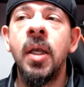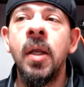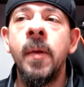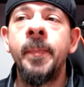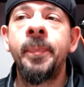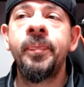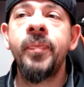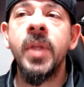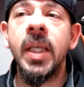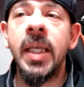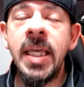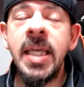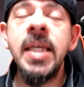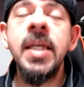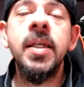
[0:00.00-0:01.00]

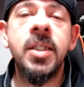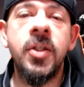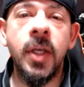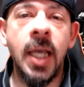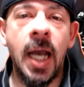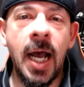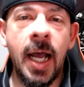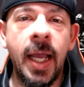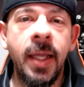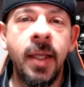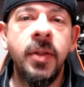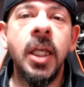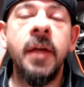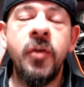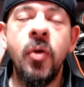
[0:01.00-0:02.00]
the guy that if you
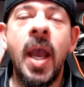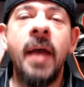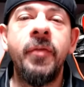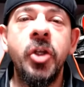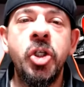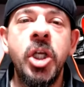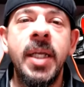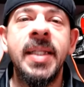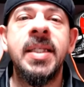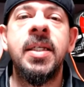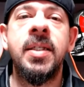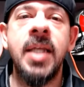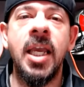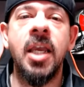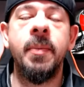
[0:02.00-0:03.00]
have the chance to take
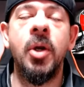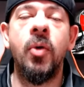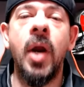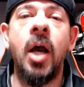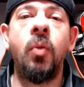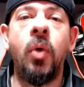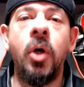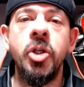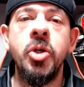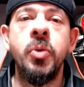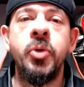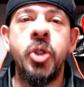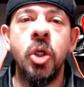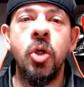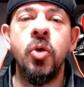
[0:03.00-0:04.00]
him in round one, you
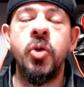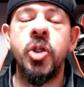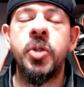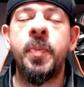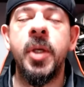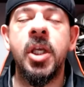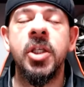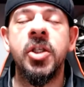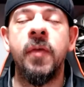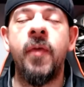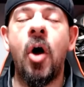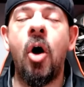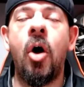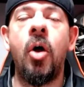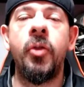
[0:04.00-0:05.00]
do, just because of all
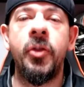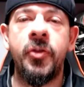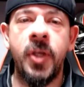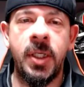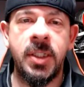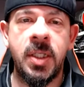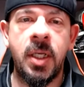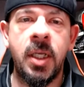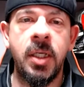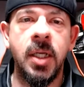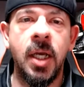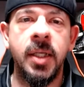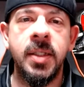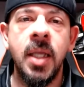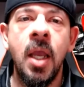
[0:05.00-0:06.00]
the things that he does
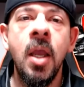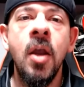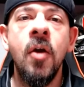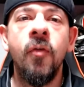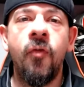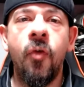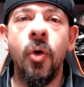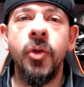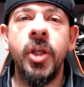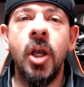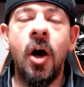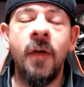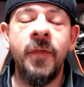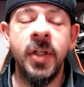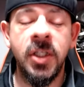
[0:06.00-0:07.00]
for the
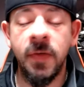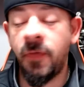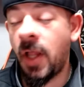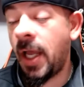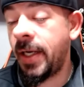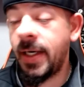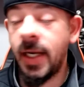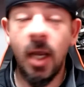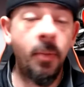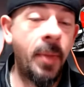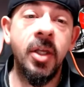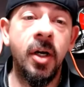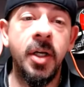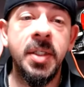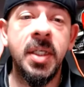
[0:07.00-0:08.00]
offensive line. Now, maybe
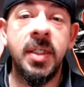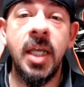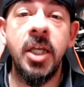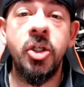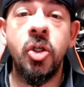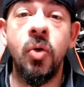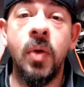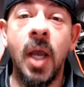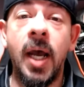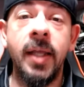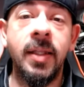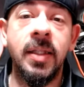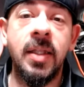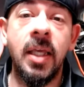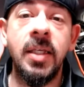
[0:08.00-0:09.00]
there is a day two guy
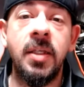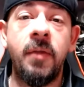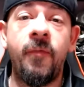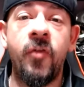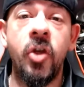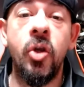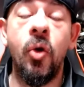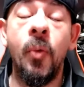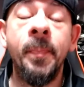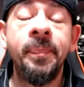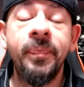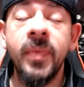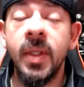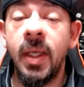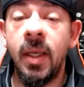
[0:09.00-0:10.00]
that they view
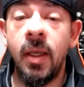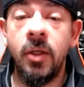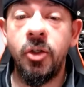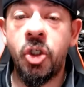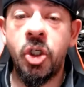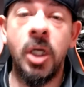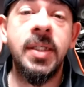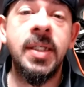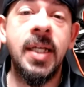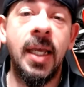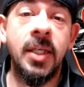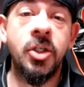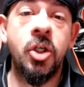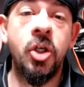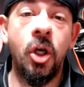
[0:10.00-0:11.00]
just
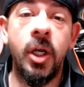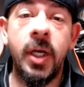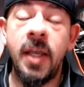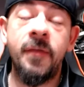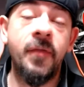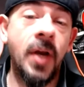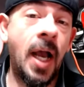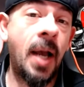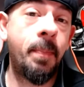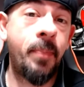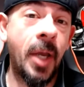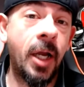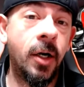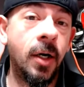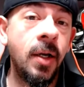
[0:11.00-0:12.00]
as good, if not
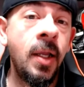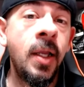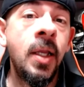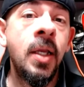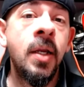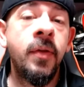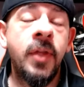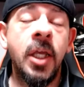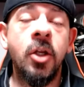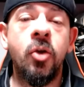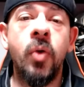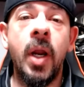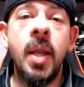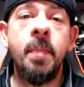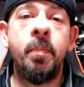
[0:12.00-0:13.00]
better, than
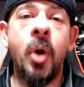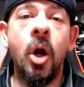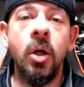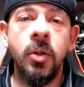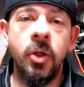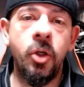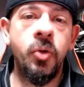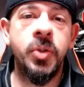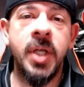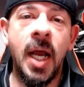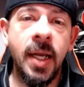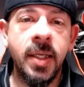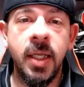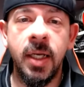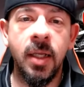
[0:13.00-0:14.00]
Graham Barton, who's not
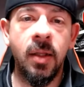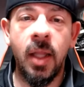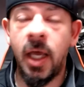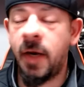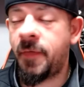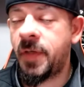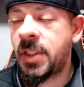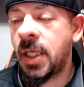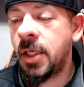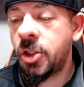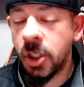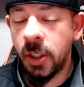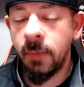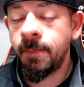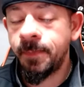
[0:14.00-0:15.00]
getting a lot of attention.